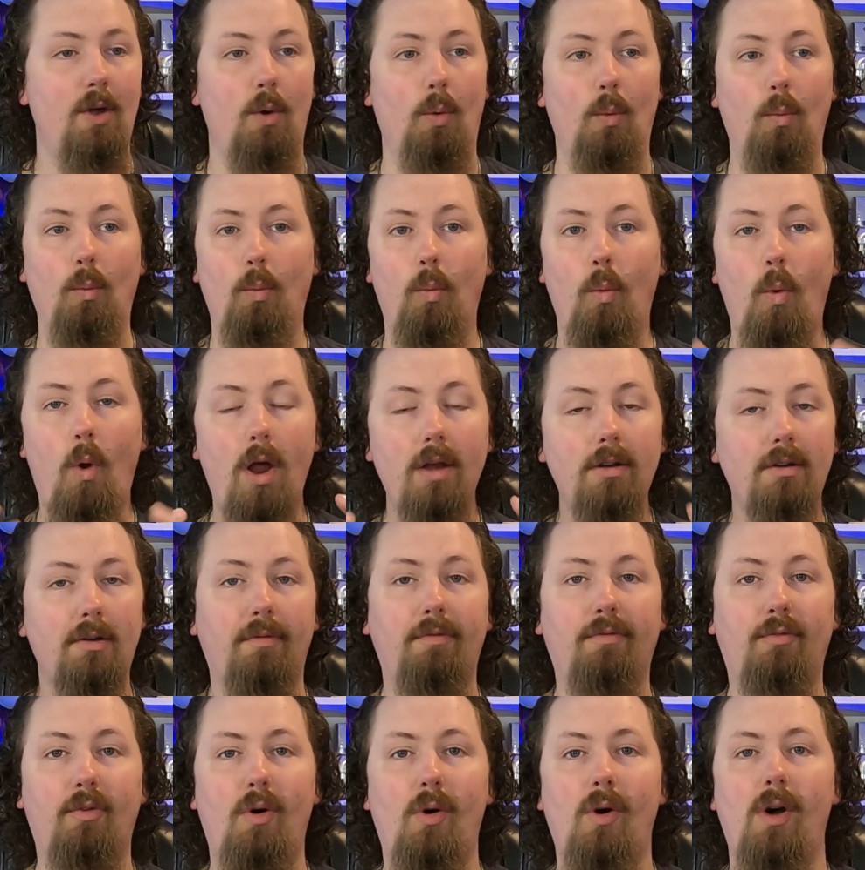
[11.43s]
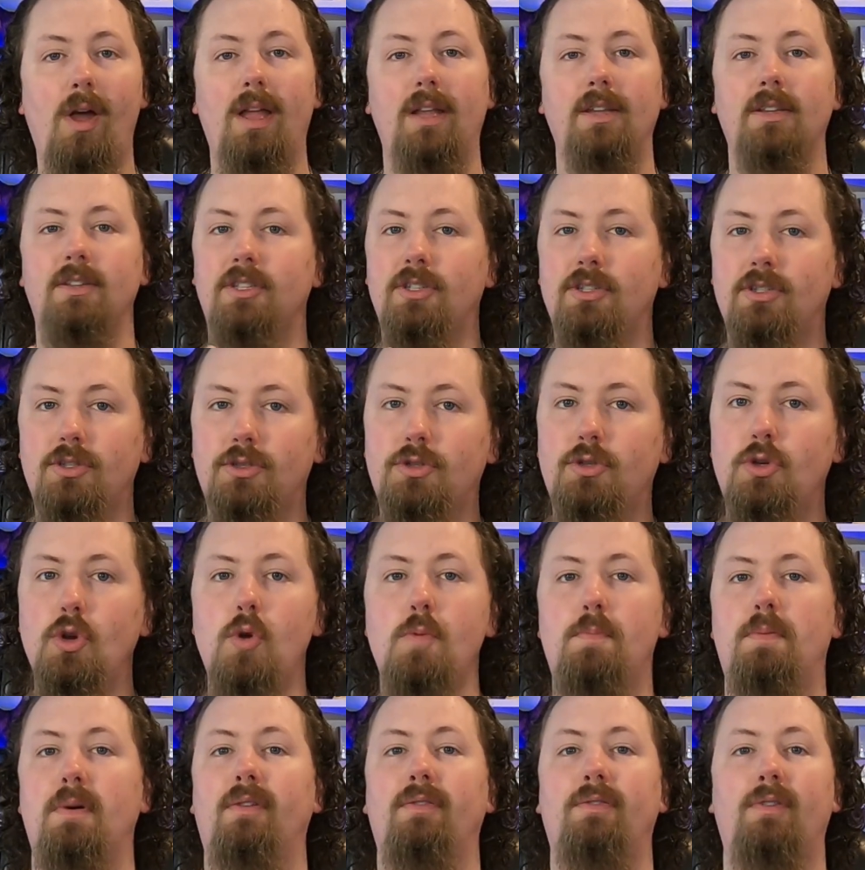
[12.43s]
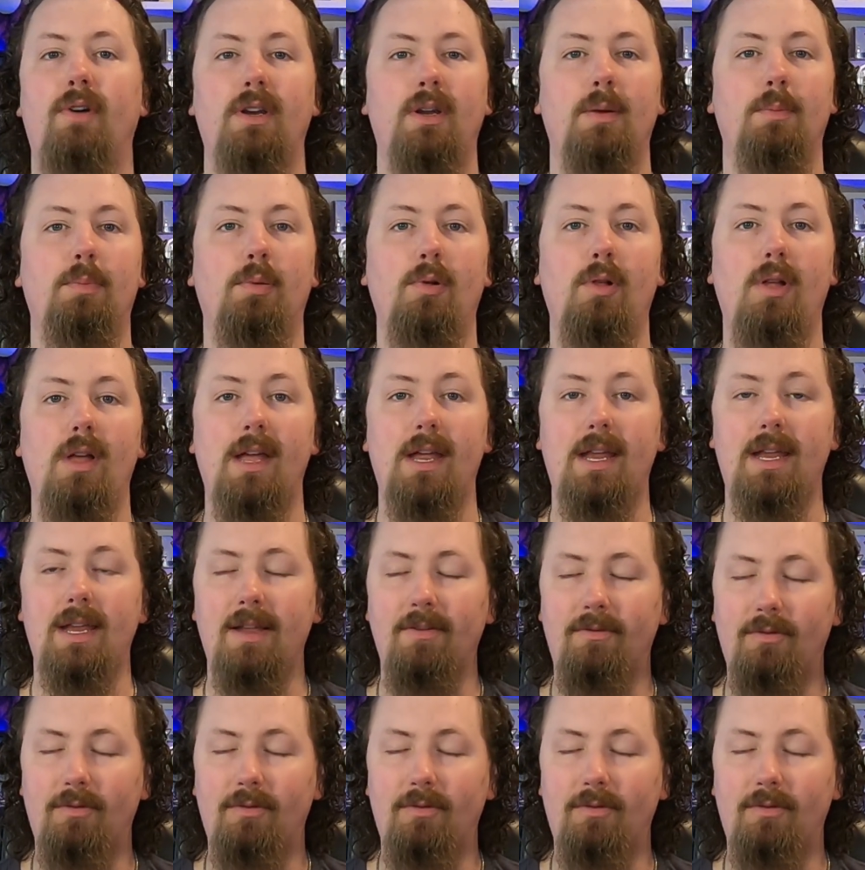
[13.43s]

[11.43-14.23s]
wonderful and super fun to play.